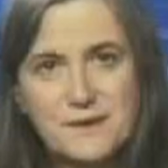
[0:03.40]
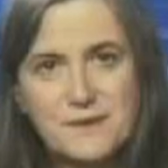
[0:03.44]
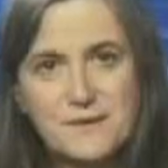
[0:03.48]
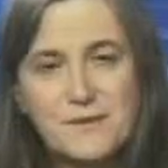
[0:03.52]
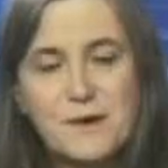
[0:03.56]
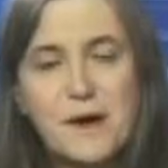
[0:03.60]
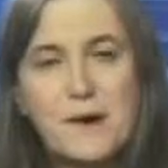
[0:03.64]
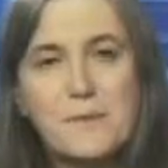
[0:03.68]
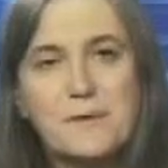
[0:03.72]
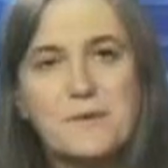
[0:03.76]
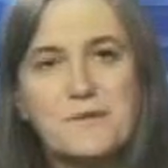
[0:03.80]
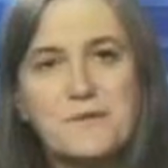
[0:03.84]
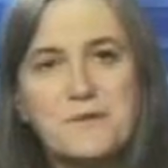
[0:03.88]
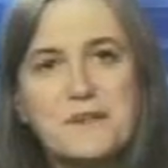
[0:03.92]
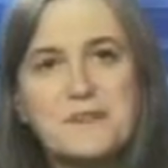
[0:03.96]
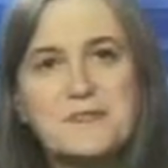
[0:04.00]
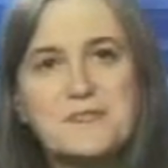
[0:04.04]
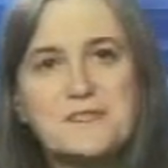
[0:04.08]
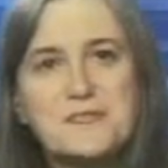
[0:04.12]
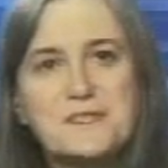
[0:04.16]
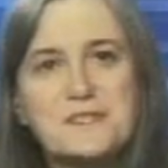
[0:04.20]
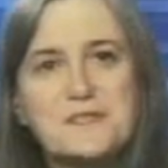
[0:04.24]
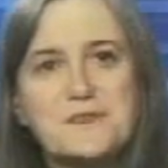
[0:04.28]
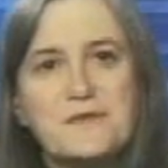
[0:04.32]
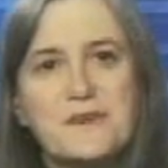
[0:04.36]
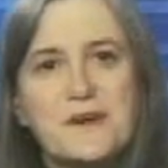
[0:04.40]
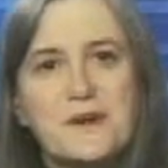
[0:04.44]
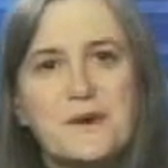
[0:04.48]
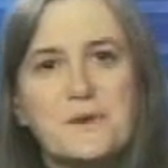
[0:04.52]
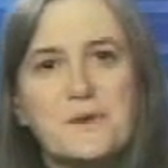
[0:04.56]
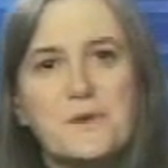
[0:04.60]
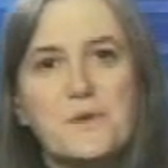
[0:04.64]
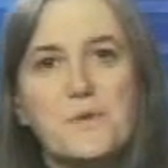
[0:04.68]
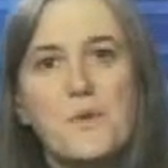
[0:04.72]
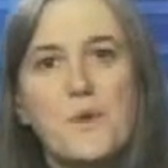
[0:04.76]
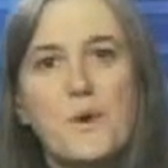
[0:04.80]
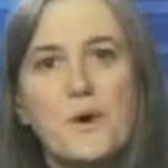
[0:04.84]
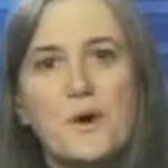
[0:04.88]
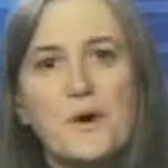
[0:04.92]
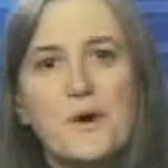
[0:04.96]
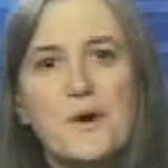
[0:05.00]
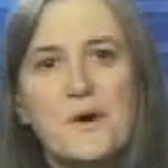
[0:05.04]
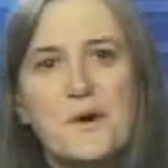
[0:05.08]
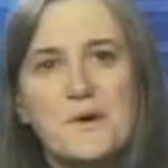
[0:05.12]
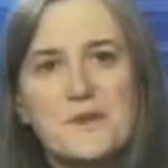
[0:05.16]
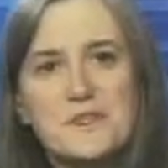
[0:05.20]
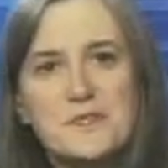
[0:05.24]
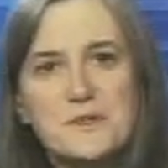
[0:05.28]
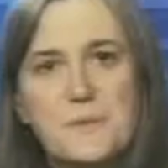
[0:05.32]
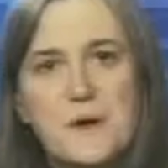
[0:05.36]
Robert Fisk is a veteran war
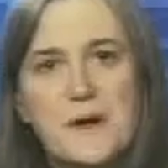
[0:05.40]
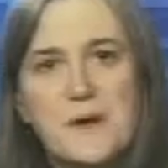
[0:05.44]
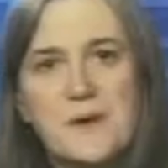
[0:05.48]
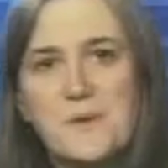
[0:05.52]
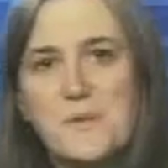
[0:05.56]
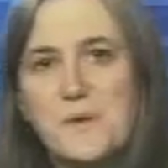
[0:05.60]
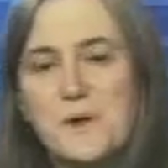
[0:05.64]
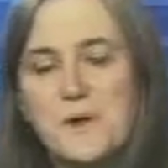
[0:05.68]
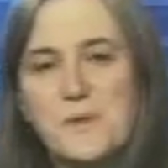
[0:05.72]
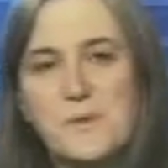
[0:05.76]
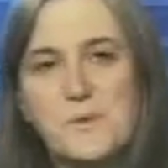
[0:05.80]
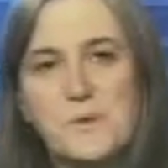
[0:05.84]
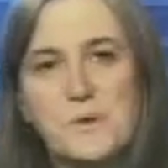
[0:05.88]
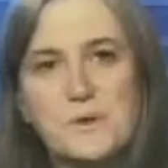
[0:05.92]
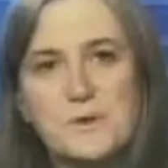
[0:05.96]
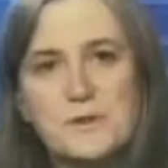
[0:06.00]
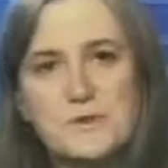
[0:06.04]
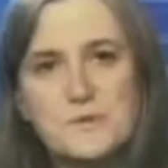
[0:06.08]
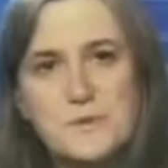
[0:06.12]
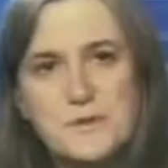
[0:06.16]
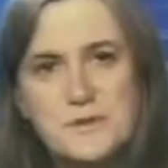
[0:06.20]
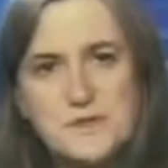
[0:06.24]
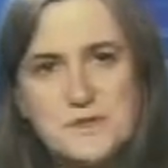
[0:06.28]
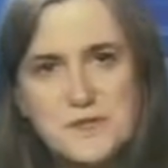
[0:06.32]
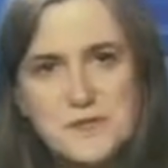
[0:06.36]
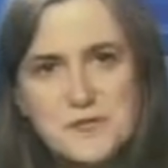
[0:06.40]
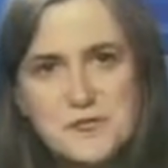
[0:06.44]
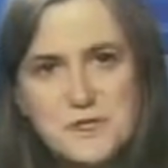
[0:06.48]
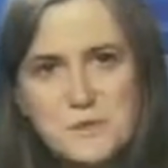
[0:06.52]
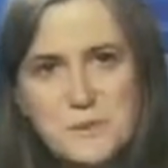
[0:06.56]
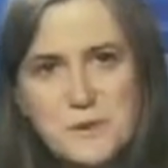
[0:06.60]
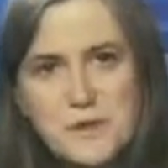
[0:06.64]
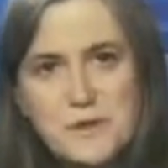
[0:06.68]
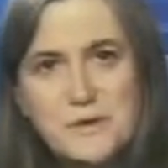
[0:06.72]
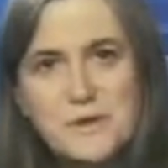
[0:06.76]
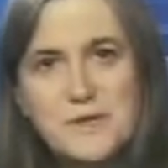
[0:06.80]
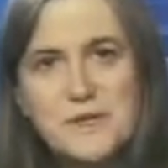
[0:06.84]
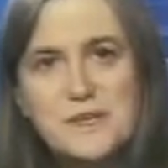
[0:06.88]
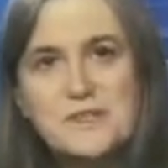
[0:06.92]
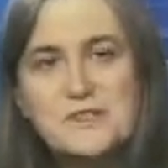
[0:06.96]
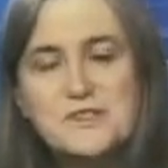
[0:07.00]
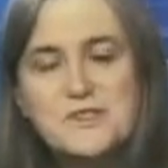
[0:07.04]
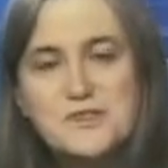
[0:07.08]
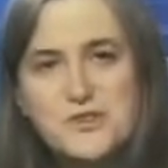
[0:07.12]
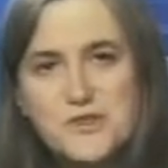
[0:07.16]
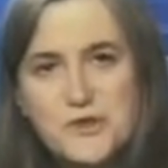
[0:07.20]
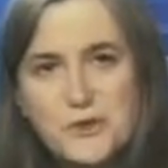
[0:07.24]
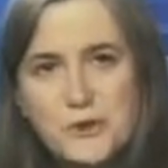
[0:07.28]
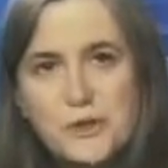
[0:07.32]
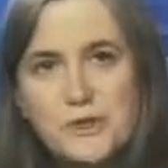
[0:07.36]
correspondent, one of the world's most
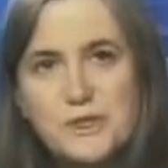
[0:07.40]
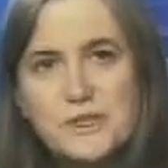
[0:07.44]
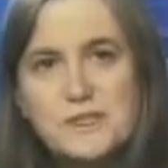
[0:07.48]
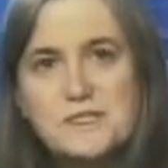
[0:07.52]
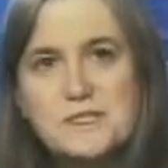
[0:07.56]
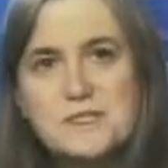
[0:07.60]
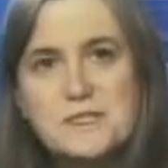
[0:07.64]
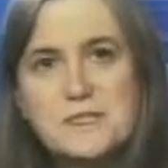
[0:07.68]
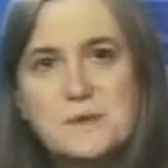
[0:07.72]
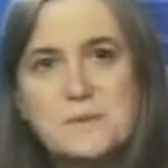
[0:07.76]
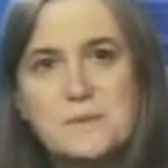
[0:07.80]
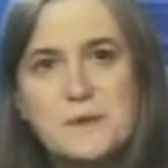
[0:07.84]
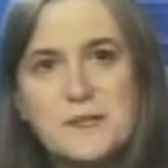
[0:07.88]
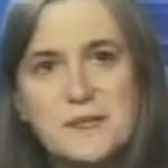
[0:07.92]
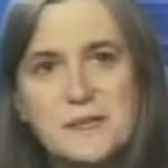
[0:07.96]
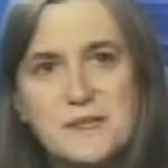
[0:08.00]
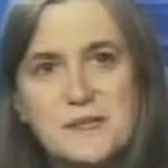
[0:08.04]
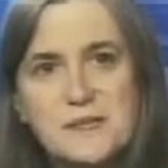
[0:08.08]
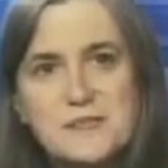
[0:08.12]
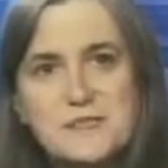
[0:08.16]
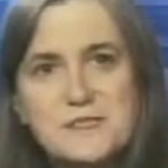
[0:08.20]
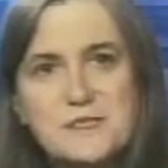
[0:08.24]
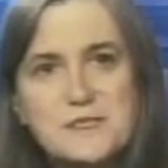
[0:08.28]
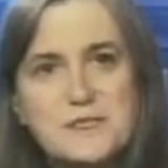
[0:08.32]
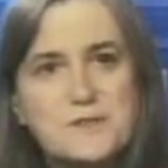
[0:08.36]
experienced journalists in the Middle East.